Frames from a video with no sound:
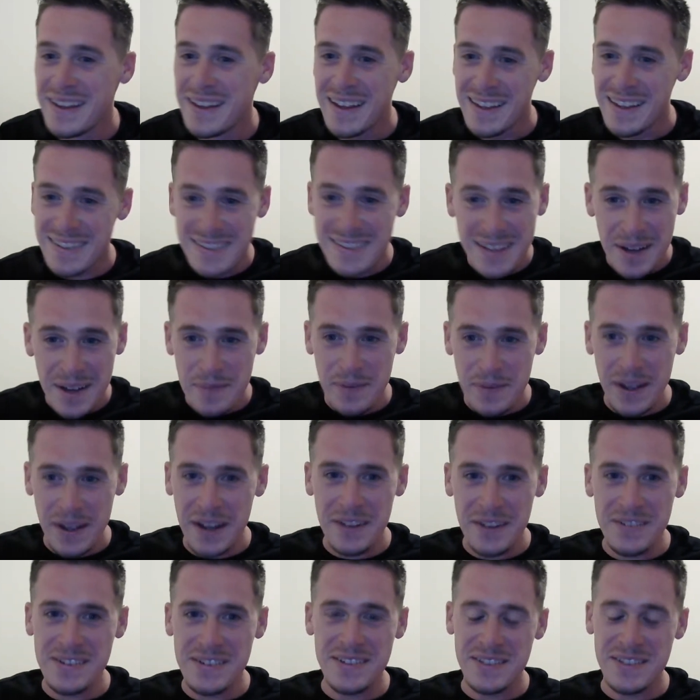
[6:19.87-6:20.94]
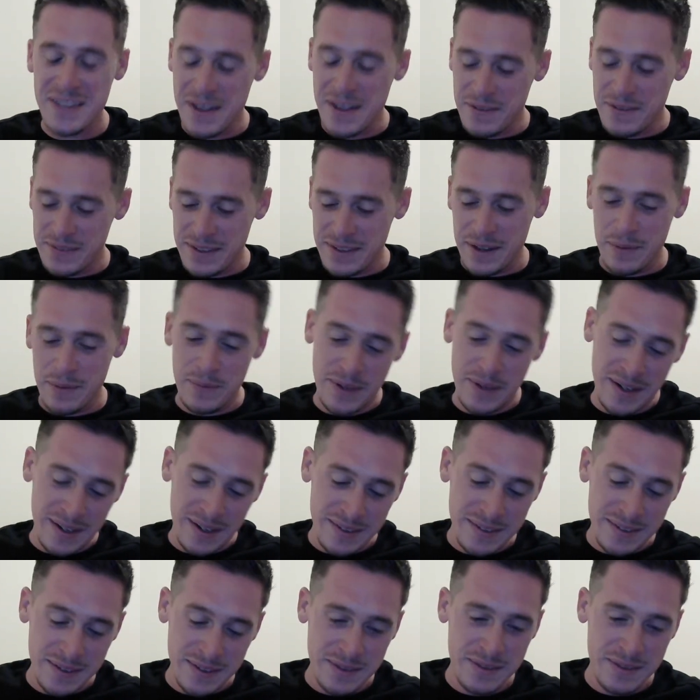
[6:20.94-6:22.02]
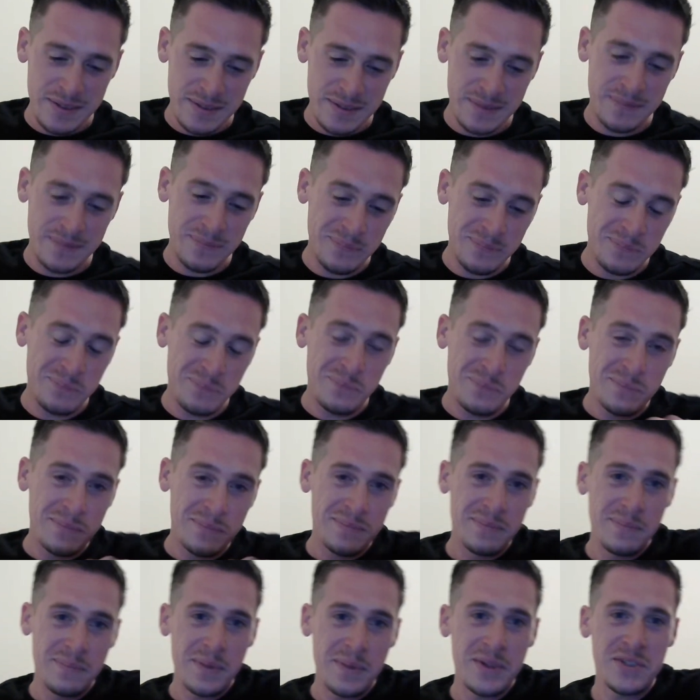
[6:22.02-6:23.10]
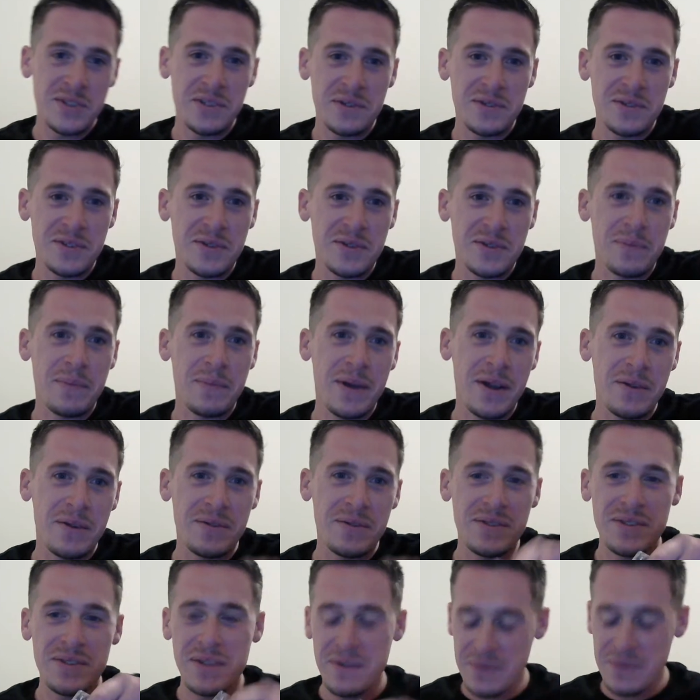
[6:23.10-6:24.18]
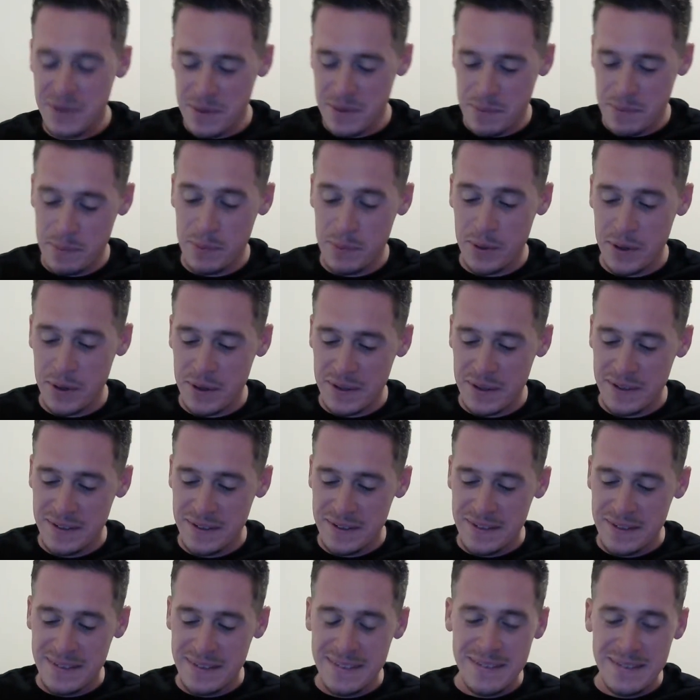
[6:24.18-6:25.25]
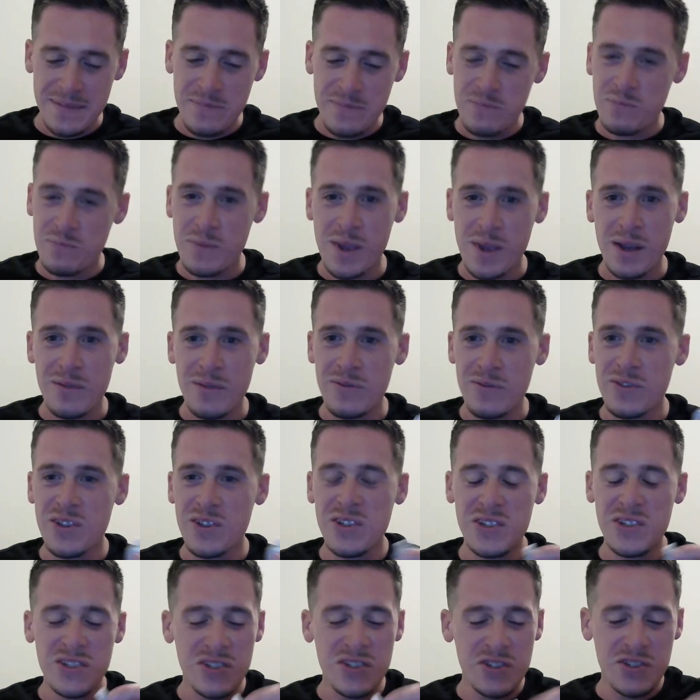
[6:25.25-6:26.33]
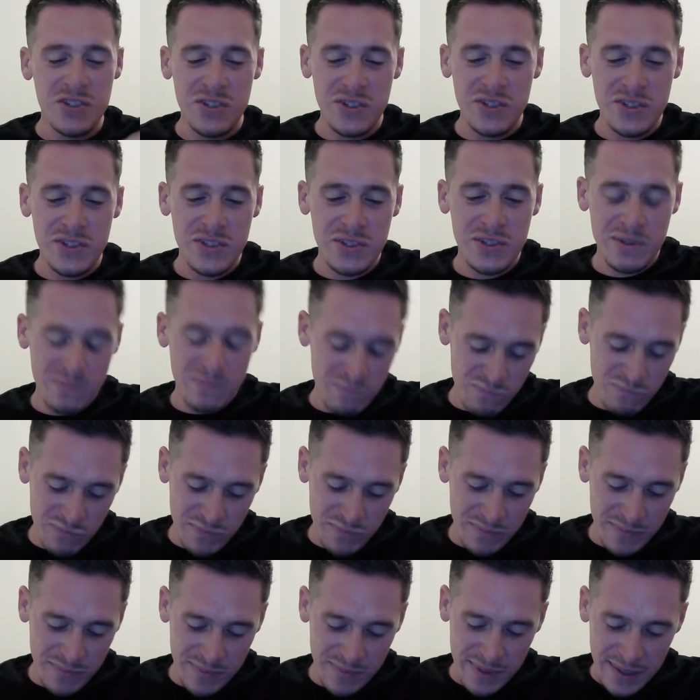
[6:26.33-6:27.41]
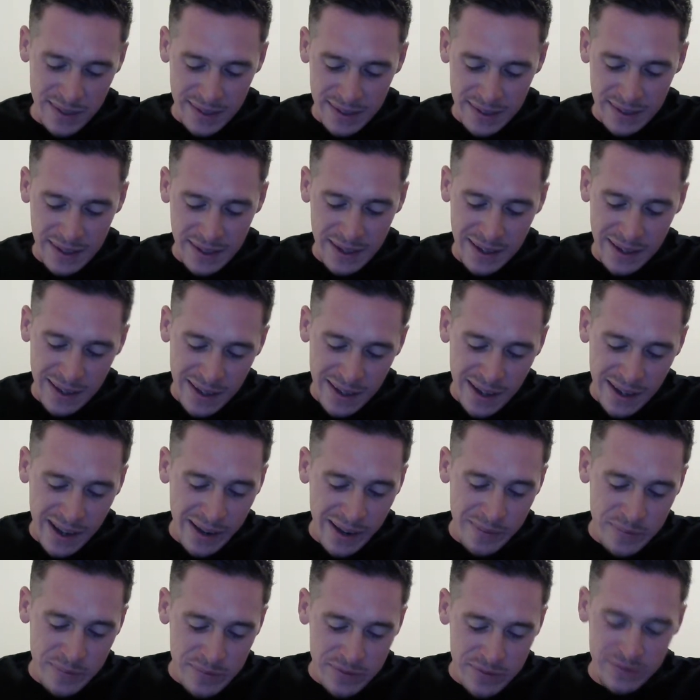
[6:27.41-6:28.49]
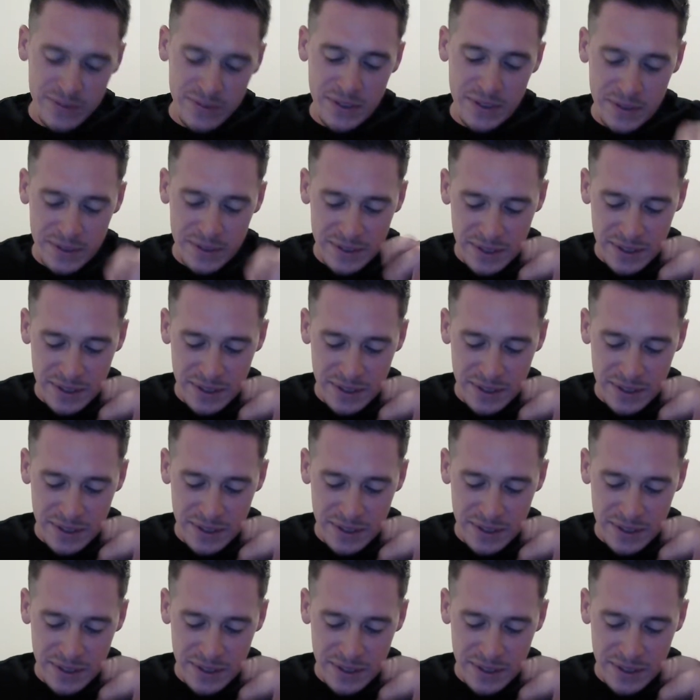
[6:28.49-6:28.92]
It's not battery safety. I mean, I did mention some battery safety, but this is just, I'm feeling,